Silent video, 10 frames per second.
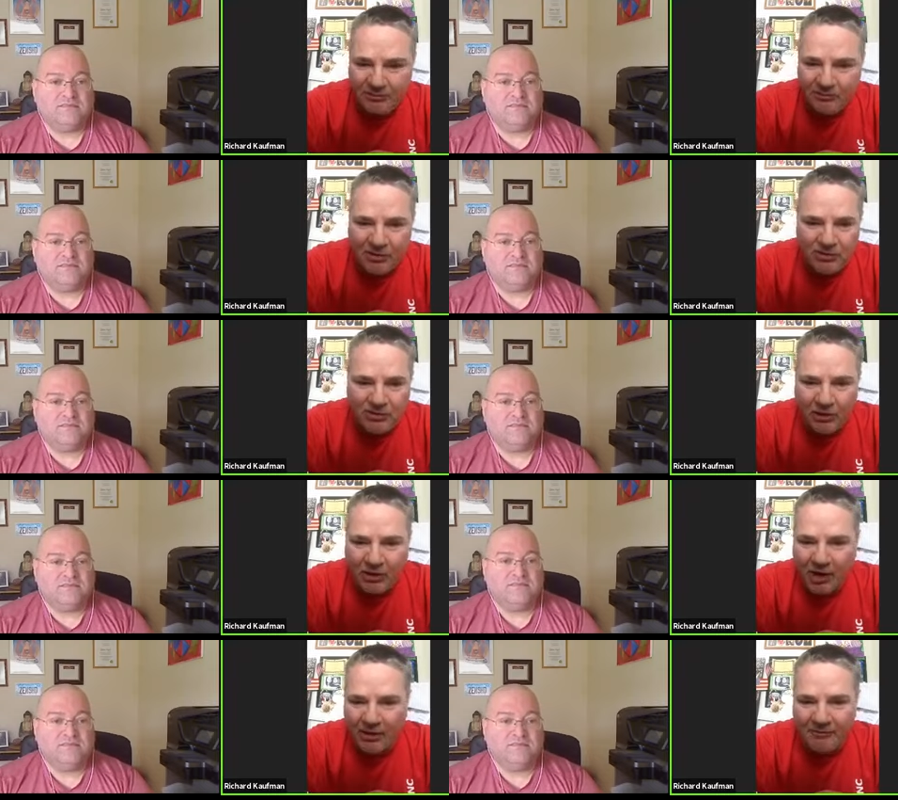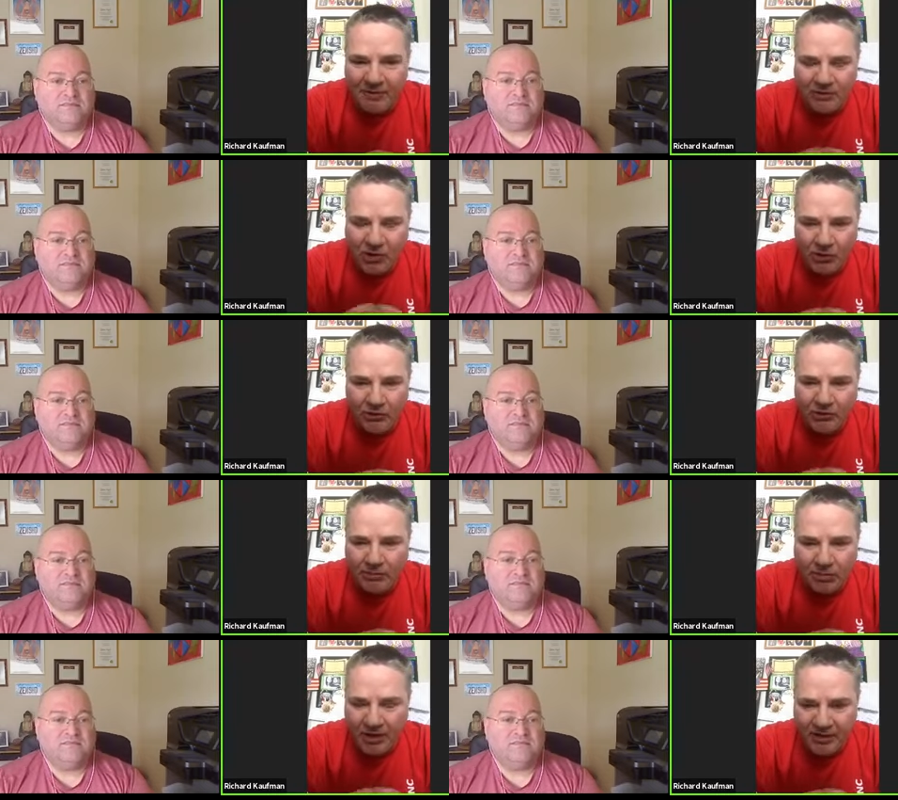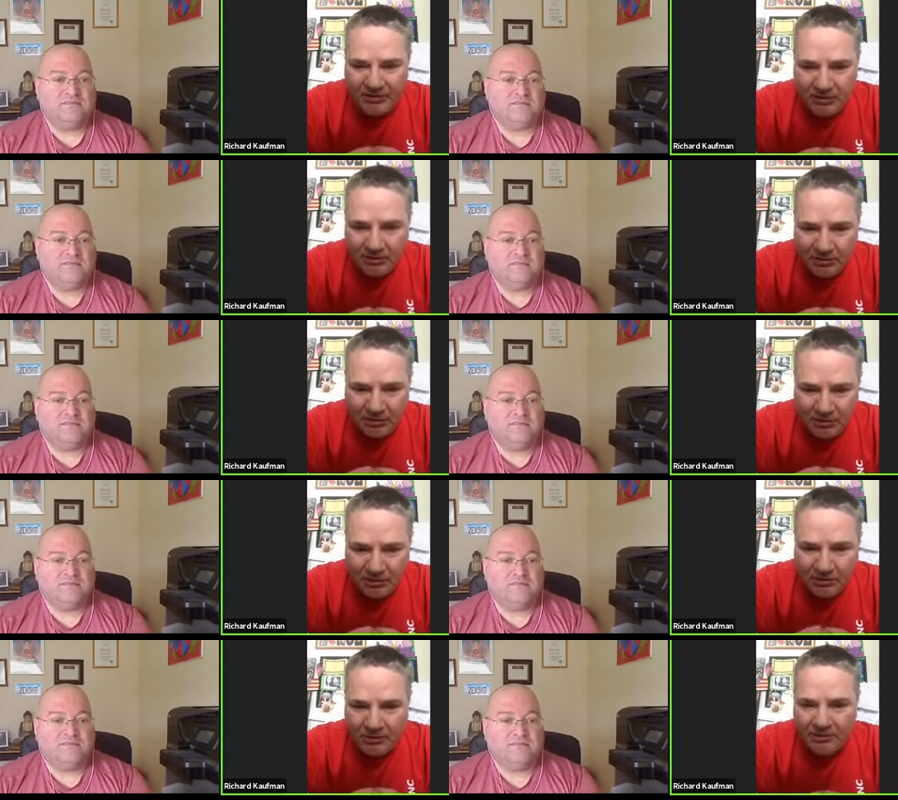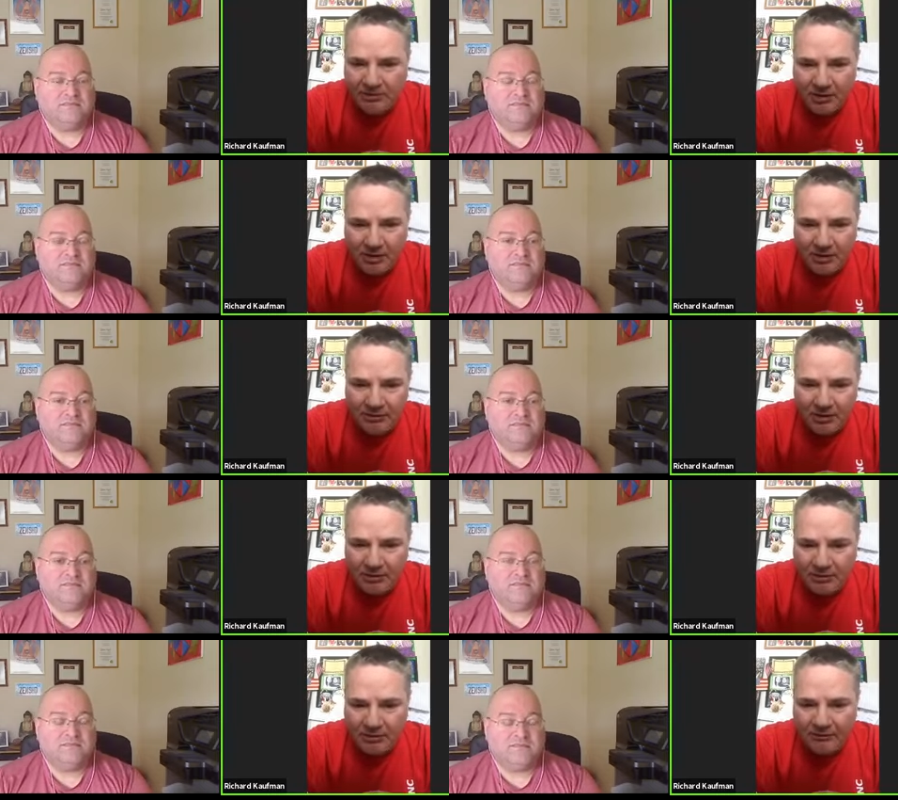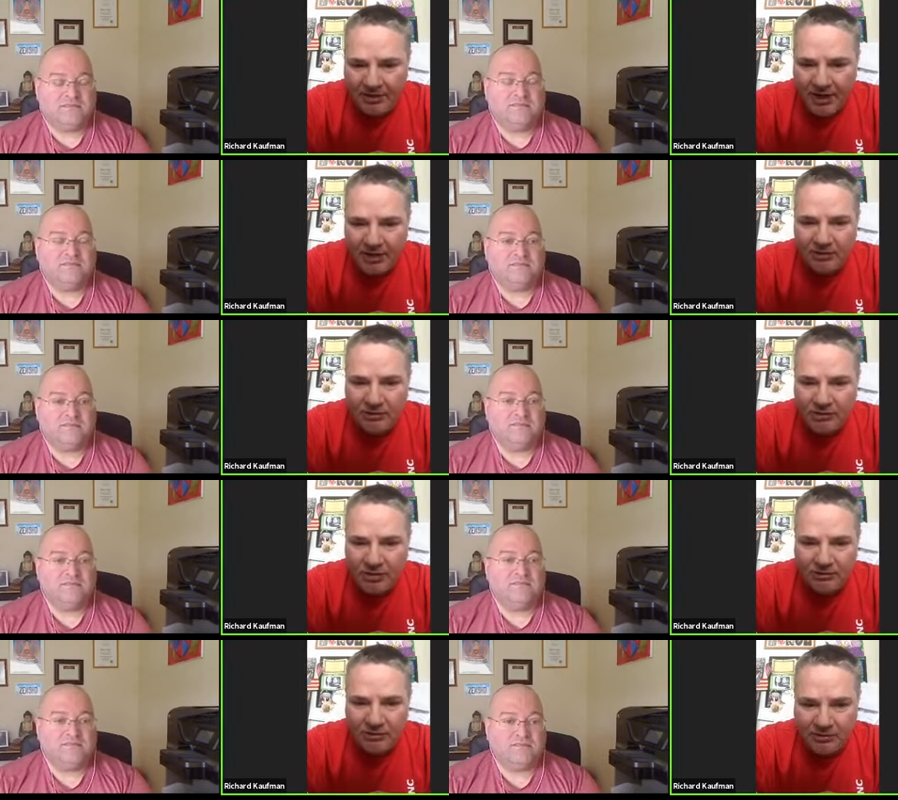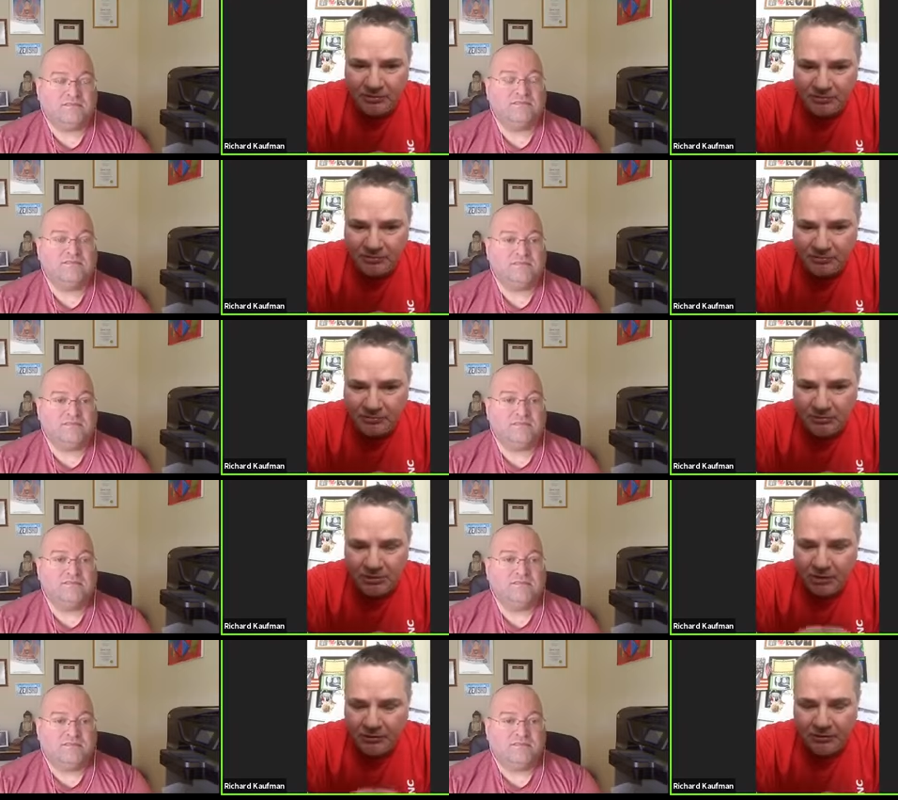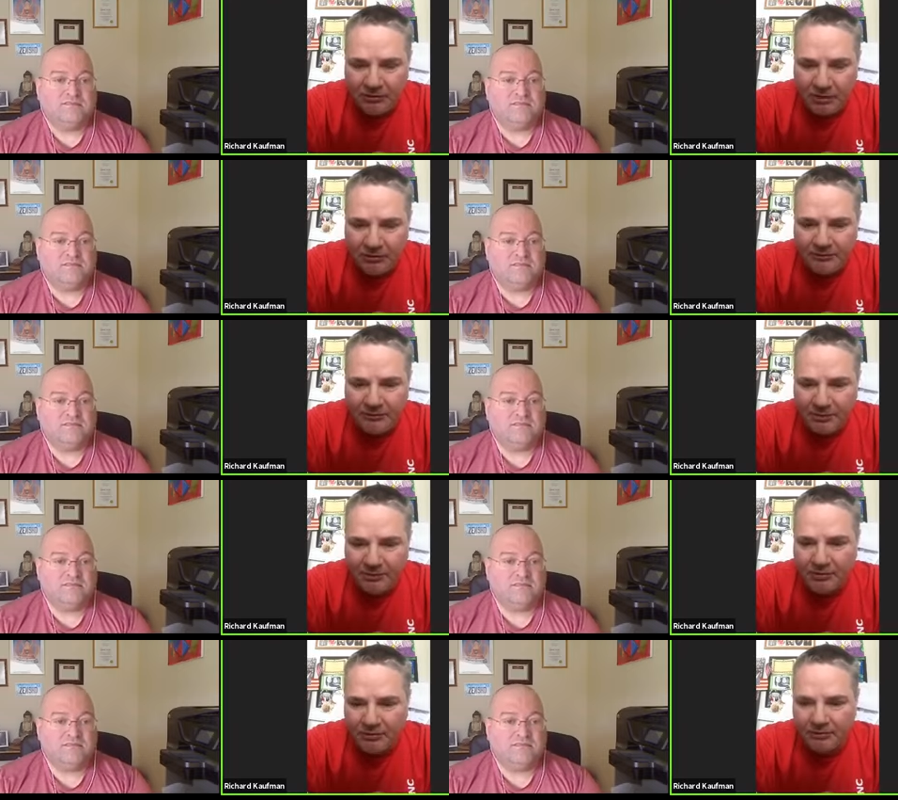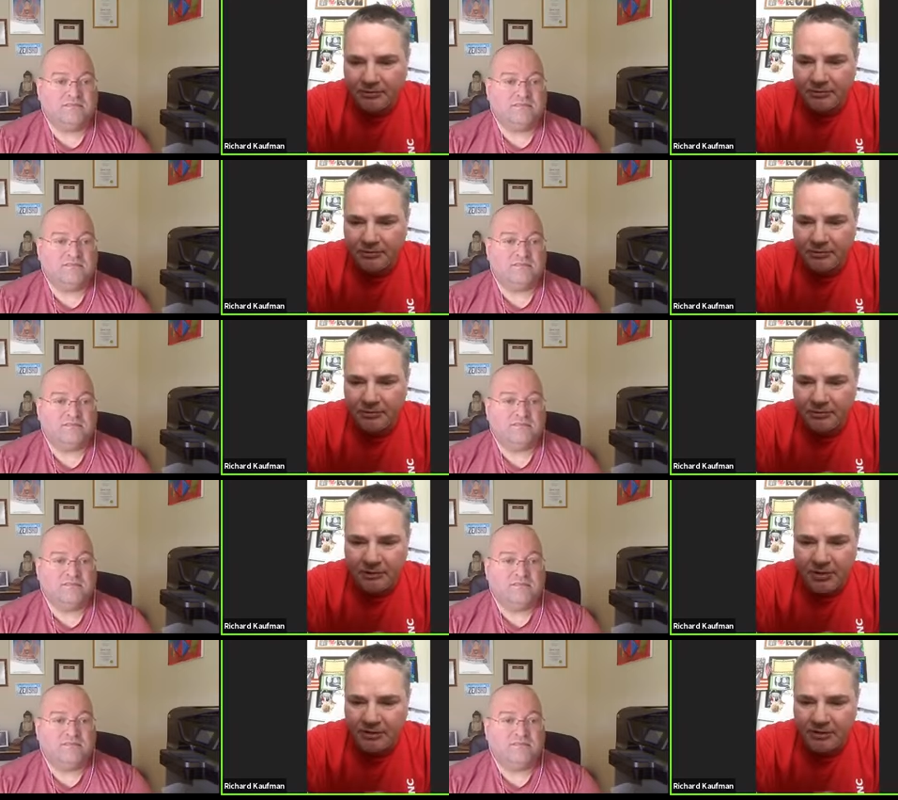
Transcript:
Speaker 1: So I've been totally blessed with uh, the, the V A in New Jersey. So, you know, people, it,